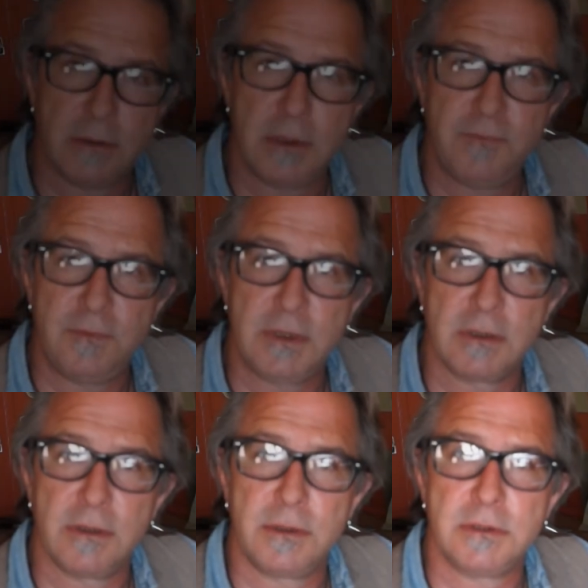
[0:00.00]
If
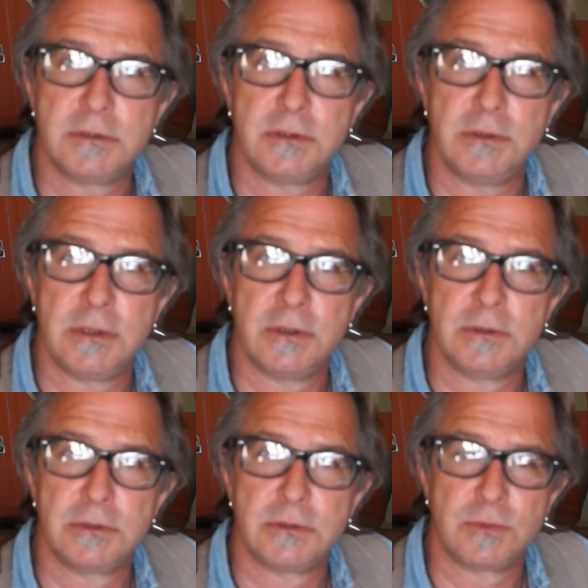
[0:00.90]
Nickelodeon
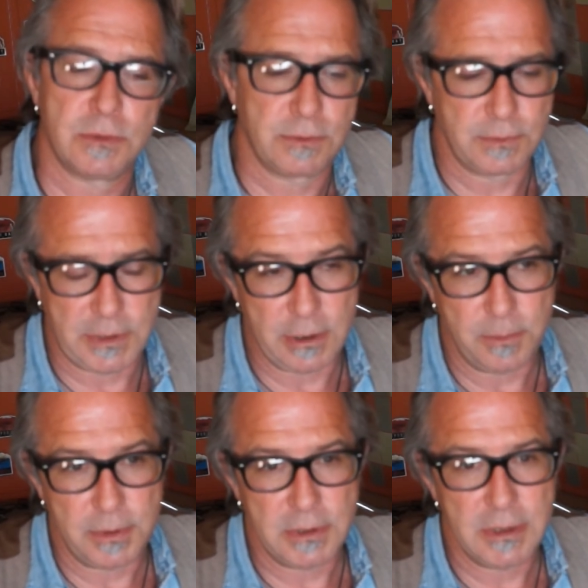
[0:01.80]
Studios were
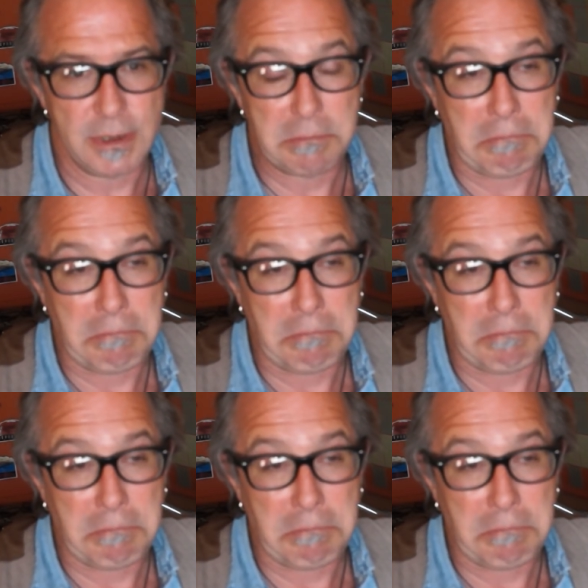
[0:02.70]
reopened,